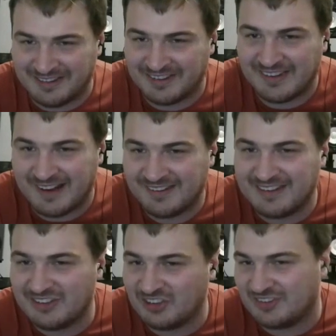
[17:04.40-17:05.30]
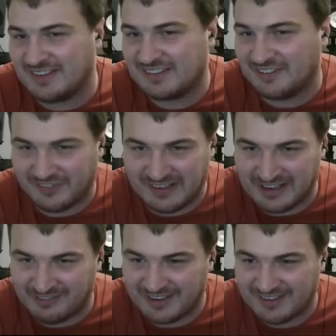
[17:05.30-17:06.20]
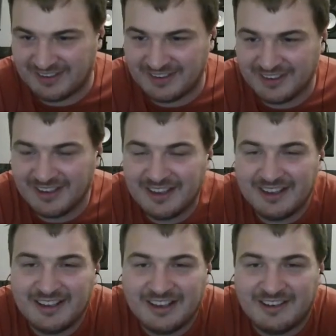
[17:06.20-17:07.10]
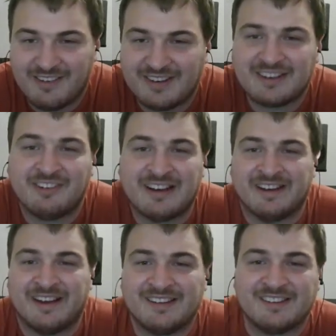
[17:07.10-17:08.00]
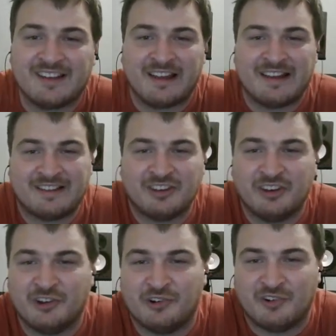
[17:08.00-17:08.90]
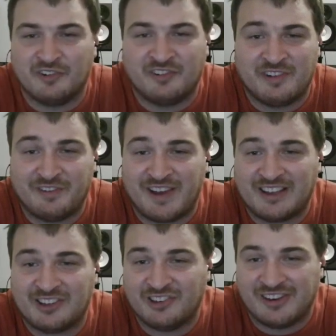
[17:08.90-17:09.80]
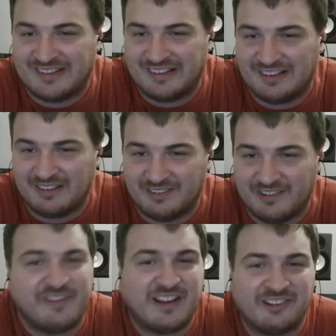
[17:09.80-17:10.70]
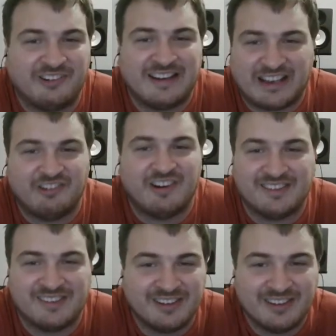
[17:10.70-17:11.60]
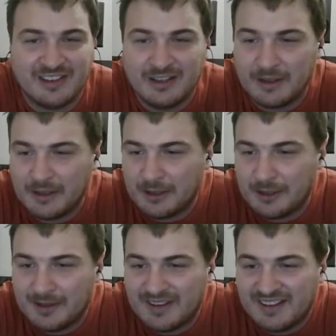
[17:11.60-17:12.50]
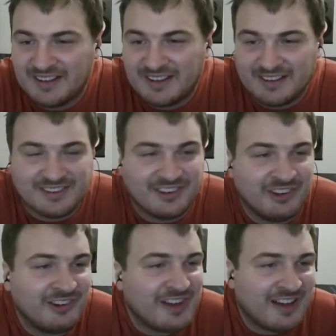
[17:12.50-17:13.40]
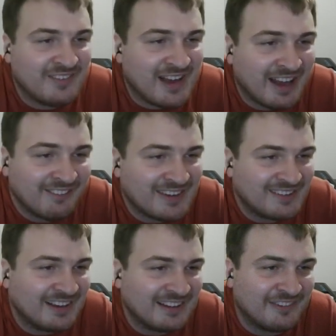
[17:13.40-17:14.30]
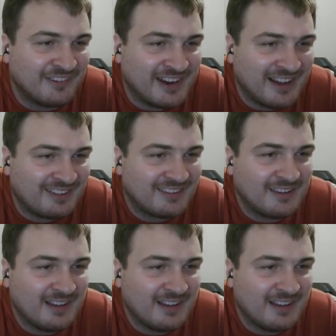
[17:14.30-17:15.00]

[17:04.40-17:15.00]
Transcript: understands the syntax of the language. Which is really nice and lets you do refactoring like crazy. So I'm excited for that.